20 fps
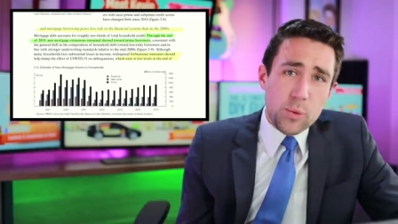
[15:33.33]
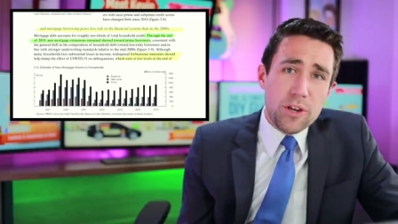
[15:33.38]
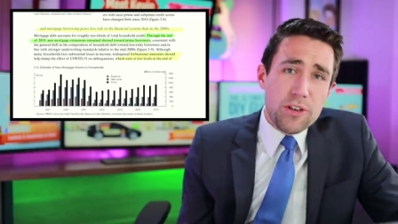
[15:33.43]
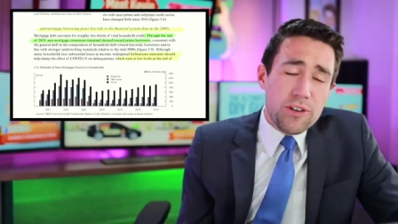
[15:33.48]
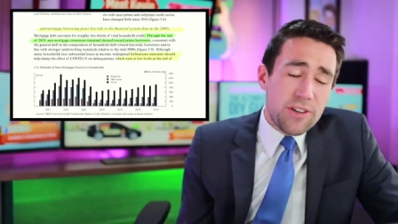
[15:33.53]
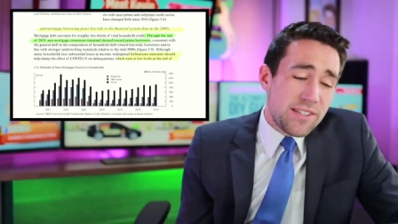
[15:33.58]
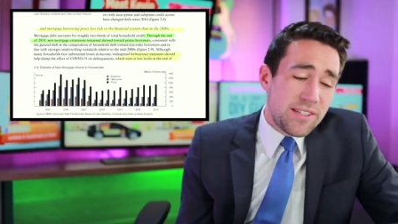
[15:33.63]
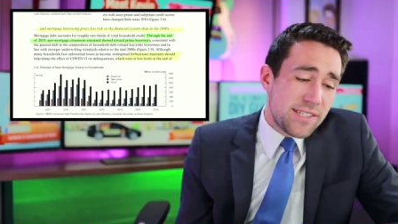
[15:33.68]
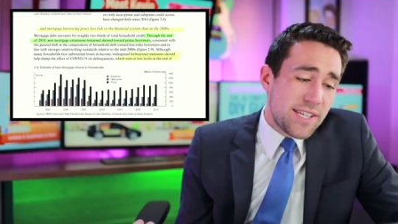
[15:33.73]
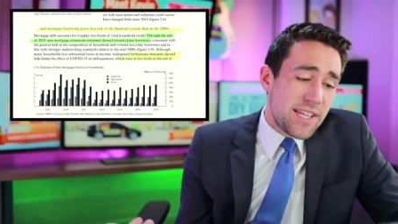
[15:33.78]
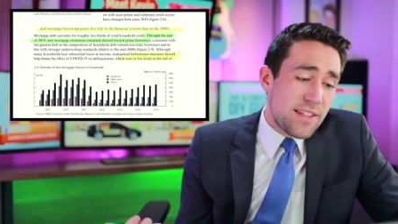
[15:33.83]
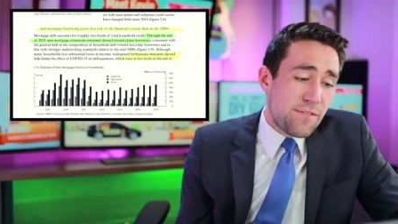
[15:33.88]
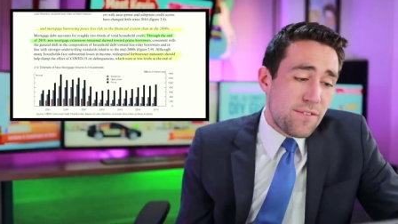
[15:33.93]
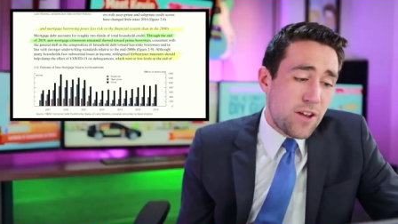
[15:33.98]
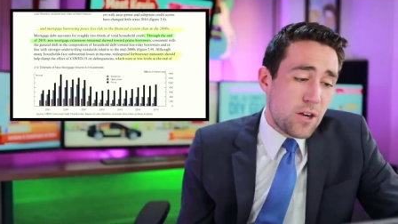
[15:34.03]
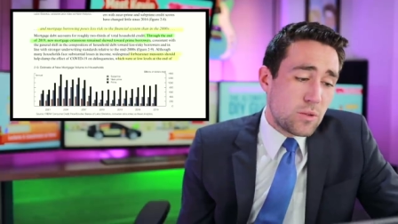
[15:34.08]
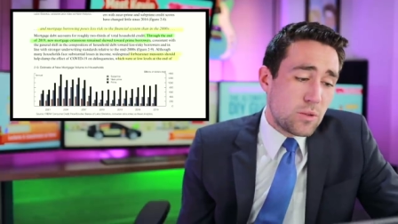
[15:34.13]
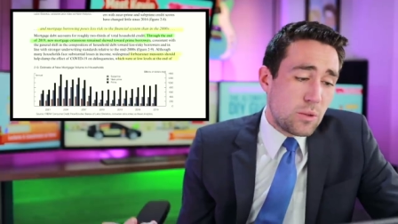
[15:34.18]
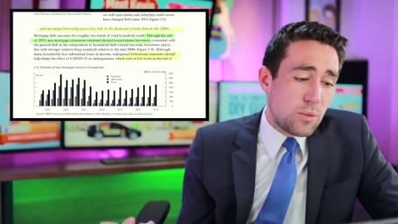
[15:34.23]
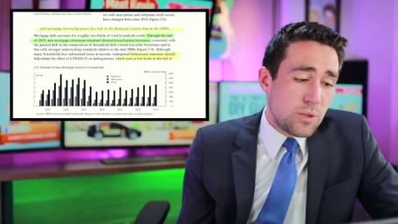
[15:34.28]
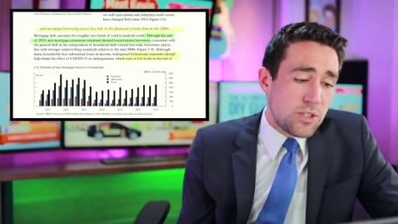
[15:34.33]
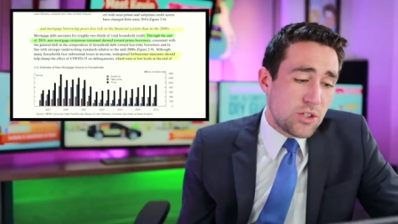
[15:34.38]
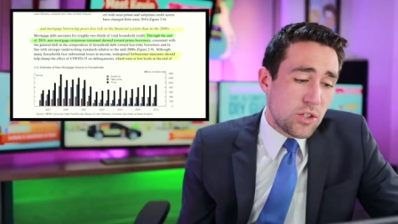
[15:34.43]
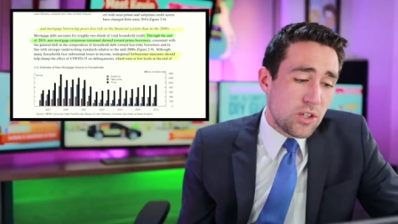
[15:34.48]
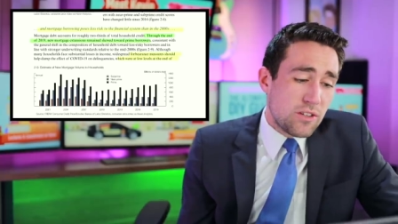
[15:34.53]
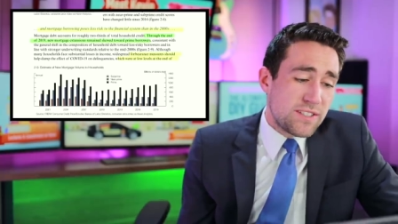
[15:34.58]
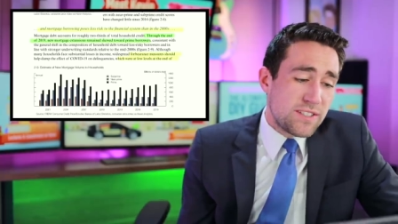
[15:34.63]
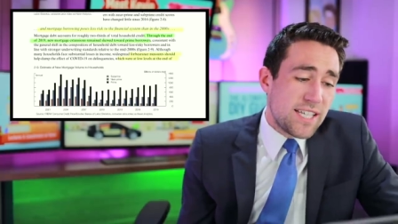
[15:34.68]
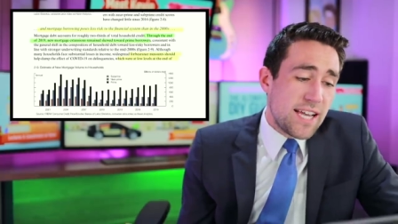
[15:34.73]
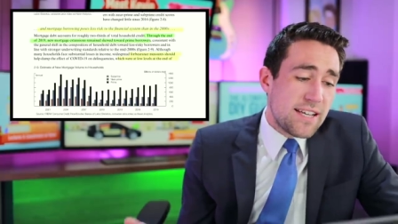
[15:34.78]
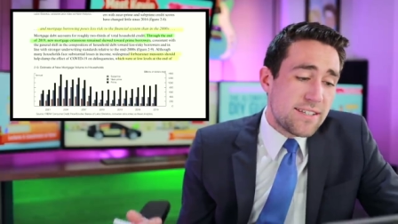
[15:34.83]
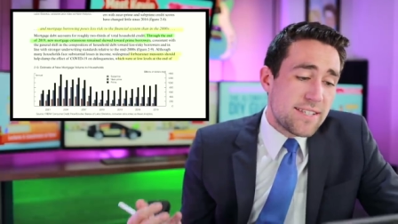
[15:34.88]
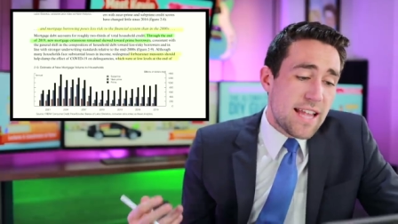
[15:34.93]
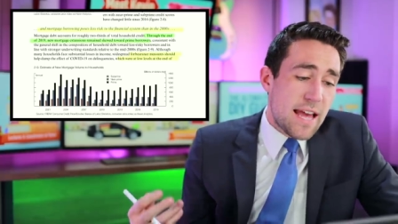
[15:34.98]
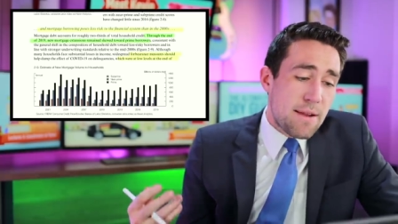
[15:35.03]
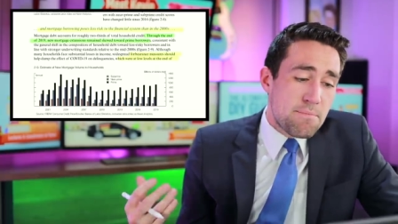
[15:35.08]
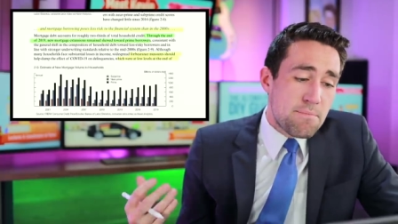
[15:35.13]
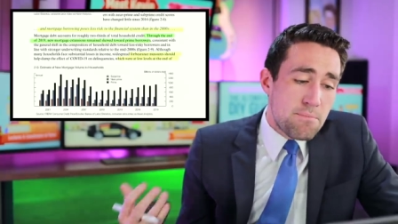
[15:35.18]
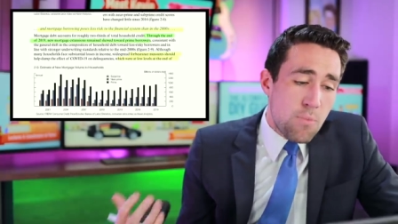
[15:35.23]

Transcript: where you can see the Federal Reserve says that